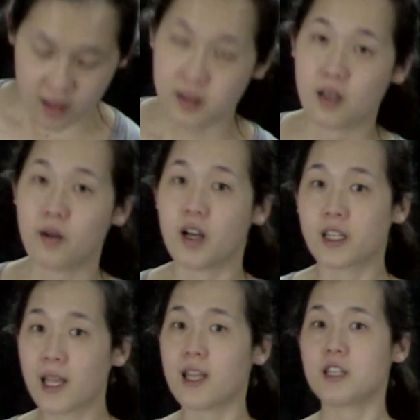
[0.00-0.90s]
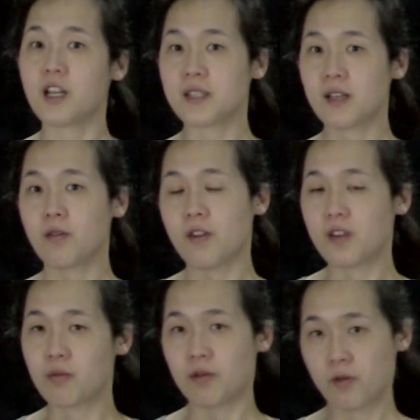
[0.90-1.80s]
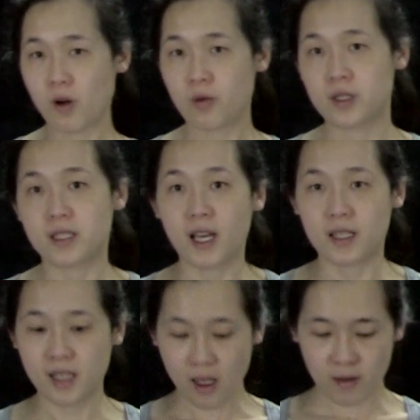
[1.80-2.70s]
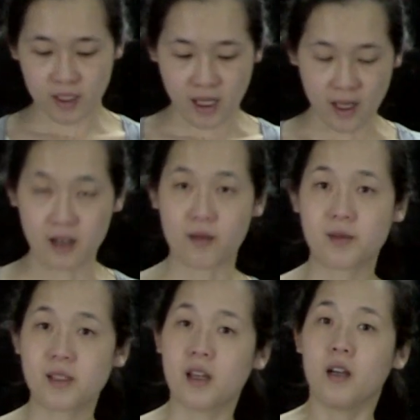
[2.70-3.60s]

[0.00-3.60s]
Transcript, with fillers: So again, just like you've done before with diatomic atoms,